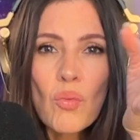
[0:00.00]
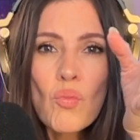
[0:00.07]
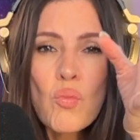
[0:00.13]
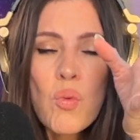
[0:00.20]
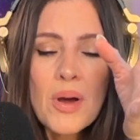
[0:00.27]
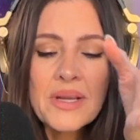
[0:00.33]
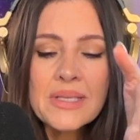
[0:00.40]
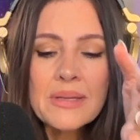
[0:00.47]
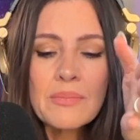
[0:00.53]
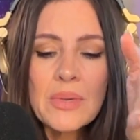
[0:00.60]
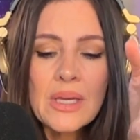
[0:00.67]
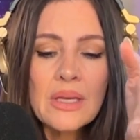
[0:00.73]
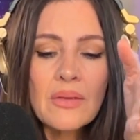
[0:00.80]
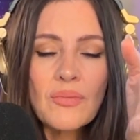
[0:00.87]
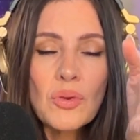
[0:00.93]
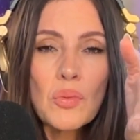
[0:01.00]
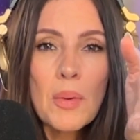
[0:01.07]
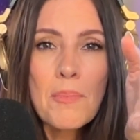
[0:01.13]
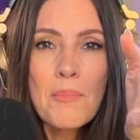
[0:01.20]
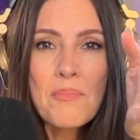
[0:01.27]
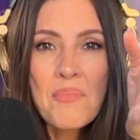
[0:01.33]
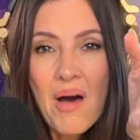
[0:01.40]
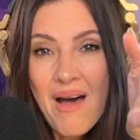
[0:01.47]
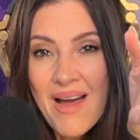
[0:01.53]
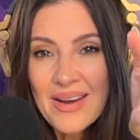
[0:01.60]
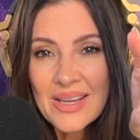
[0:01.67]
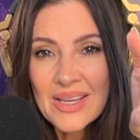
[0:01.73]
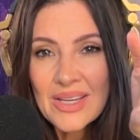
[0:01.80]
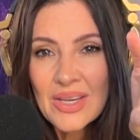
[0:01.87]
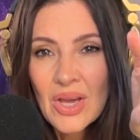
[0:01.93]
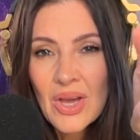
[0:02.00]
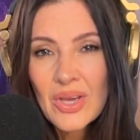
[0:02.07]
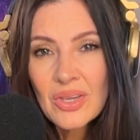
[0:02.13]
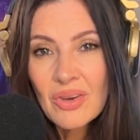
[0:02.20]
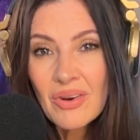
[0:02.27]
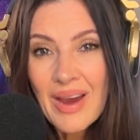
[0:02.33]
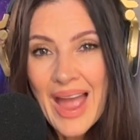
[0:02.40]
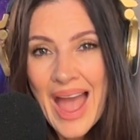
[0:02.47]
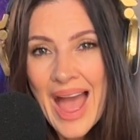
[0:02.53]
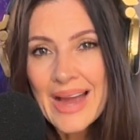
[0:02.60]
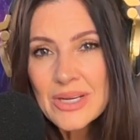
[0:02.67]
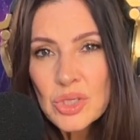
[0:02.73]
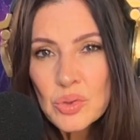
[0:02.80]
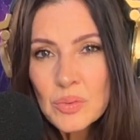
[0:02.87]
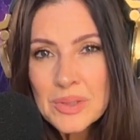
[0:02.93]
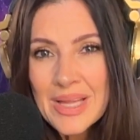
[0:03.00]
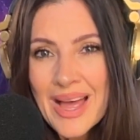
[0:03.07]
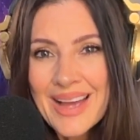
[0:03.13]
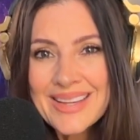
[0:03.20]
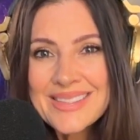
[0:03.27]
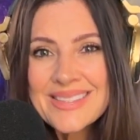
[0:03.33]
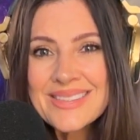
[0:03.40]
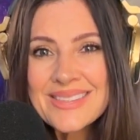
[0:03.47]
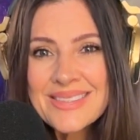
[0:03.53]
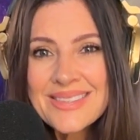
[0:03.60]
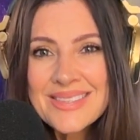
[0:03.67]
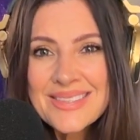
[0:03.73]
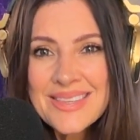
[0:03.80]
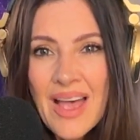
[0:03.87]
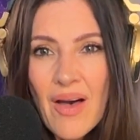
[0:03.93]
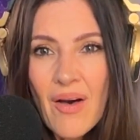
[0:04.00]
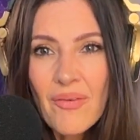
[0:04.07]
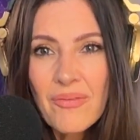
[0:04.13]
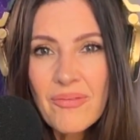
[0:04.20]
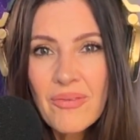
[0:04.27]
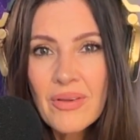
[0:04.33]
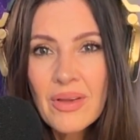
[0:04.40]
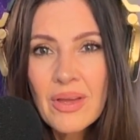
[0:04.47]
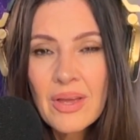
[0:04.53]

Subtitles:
What does it mean if you embody your actualized self?